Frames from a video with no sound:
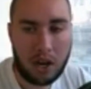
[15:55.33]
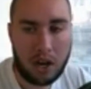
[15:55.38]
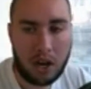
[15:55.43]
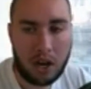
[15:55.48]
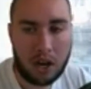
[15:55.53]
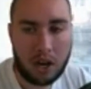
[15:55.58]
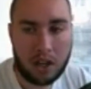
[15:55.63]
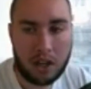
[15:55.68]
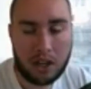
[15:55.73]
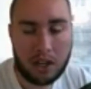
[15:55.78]

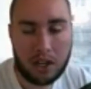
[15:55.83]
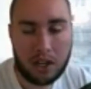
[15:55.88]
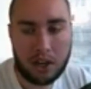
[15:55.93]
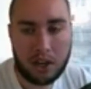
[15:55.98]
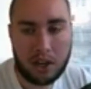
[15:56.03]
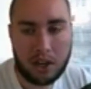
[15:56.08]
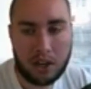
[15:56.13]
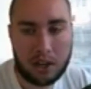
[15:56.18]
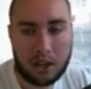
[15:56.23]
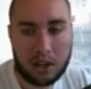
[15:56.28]
Then you
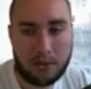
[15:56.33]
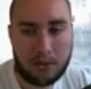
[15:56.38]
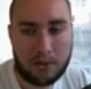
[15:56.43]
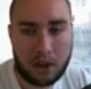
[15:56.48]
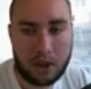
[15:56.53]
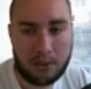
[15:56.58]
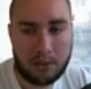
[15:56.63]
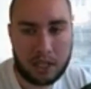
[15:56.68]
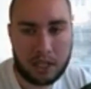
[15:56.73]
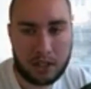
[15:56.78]
can
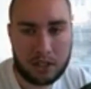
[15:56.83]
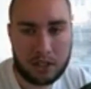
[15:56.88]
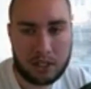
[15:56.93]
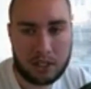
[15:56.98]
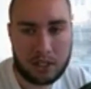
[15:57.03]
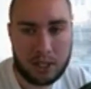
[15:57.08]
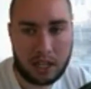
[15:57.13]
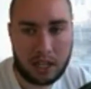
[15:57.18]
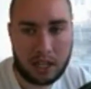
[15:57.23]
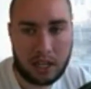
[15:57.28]
confirm that they're
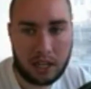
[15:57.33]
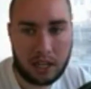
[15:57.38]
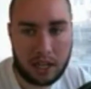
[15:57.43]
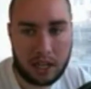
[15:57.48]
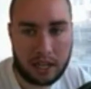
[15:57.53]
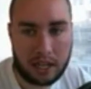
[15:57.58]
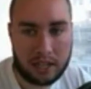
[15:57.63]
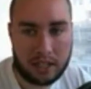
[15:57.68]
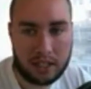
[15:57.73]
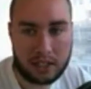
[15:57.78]
selling
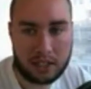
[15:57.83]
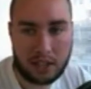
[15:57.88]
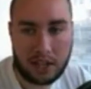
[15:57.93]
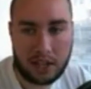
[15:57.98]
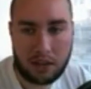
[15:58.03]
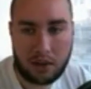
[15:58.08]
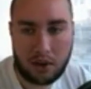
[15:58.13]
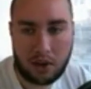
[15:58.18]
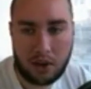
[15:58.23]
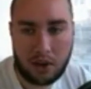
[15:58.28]
at this
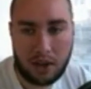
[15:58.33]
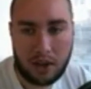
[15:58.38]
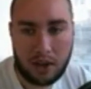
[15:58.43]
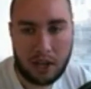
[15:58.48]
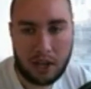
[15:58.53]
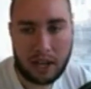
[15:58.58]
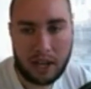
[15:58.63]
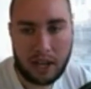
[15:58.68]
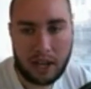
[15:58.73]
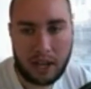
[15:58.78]
level,
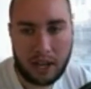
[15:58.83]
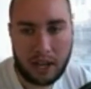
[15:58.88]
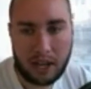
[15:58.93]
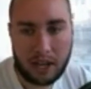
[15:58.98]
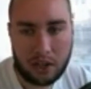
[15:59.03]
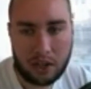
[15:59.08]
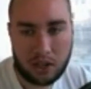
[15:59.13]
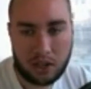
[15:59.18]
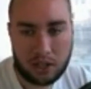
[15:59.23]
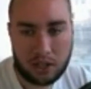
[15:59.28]

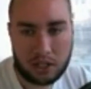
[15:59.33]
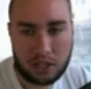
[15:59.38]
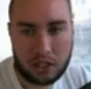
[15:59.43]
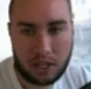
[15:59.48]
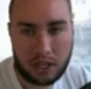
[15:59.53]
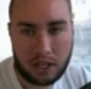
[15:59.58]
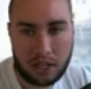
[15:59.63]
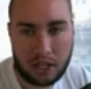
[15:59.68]
and you can sell it.